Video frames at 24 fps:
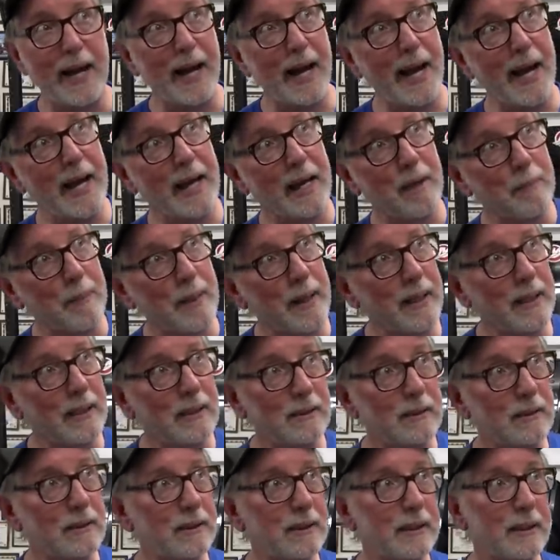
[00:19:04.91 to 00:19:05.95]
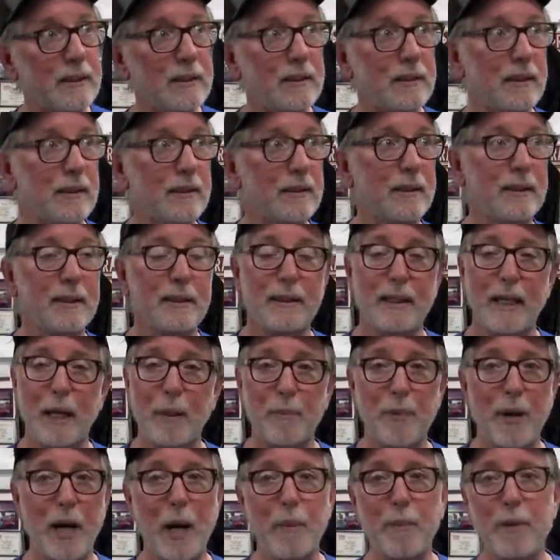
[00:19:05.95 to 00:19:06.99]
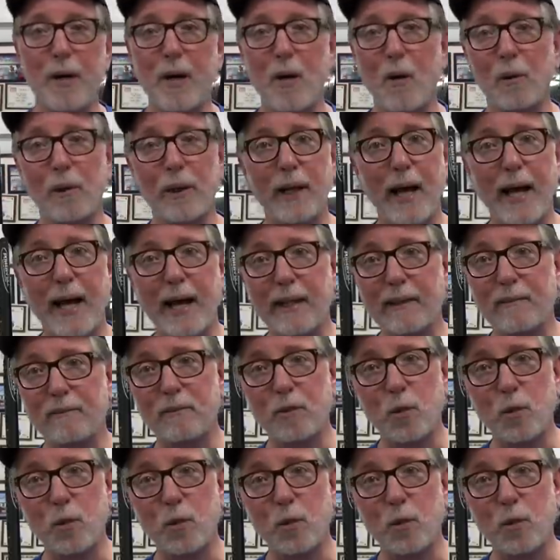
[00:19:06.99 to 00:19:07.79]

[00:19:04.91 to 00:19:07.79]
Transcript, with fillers: I had a pair of six, I probably only had